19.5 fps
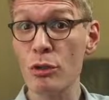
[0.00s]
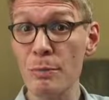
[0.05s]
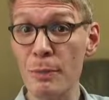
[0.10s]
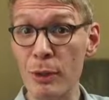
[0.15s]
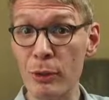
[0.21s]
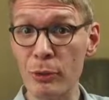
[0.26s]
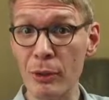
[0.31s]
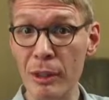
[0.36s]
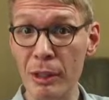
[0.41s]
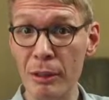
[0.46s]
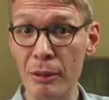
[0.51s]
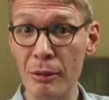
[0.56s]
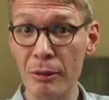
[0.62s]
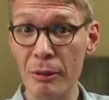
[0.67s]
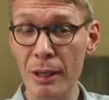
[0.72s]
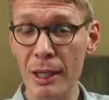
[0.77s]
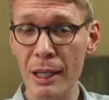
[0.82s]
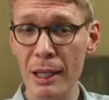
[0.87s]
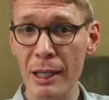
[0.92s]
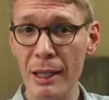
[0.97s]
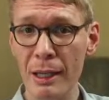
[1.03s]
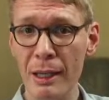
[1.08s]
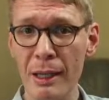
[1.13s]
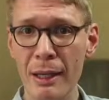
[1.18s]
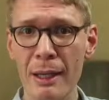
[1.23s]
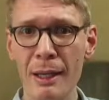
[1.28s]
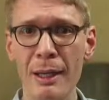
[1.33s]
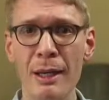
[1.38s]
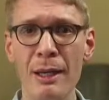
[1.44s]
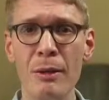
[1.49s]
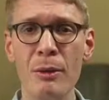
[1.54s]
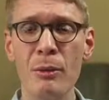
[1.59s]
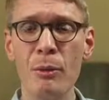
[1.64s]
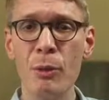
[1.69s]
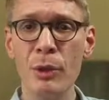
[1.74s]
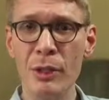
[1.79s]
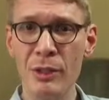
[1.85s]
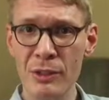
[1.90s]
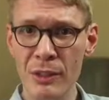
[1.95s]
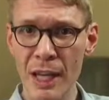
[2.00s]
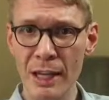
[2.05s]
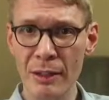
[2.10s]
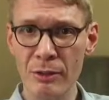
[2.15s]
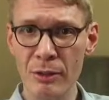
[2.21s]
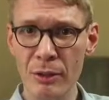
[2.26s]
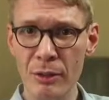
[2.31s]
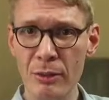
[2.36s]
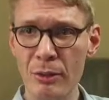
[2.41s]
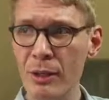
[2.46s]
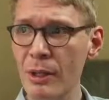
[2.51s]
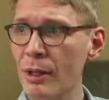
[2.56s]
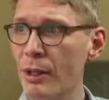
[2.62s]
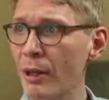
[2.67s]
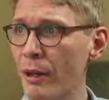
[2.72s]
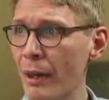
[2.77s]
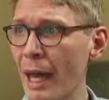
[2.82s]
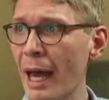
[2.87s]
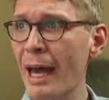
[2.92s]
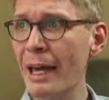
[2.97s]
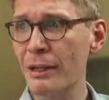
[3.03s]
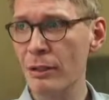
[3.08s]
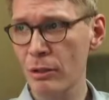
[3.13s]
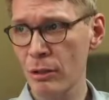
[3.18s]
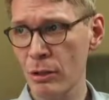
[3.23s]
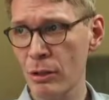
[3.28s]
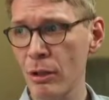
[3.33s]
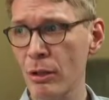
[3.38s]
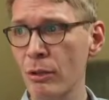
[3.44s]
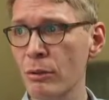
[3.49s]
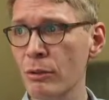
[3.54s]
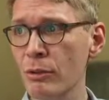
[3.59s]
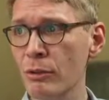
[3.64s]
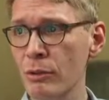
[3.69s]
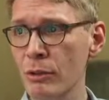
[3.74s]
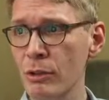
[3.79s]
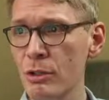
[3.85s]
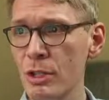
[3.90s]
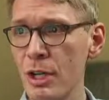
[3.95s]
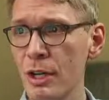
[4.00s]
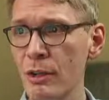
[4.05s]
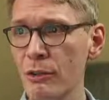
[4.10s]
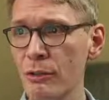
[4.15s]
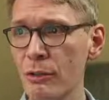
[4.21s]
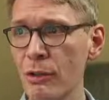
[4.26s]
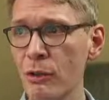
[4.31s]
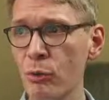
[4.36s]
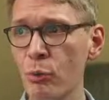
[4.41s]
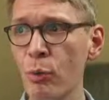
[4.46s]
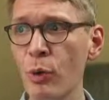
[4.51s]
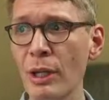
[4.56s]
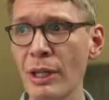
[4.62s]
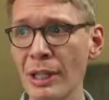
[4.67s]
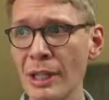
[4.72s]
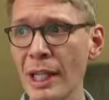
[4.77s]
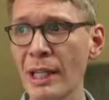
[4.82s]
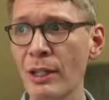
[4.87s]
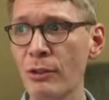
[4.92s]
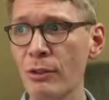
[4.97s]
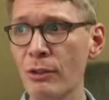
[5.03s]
music, right? What does that do? That, Cohn suggests, is what led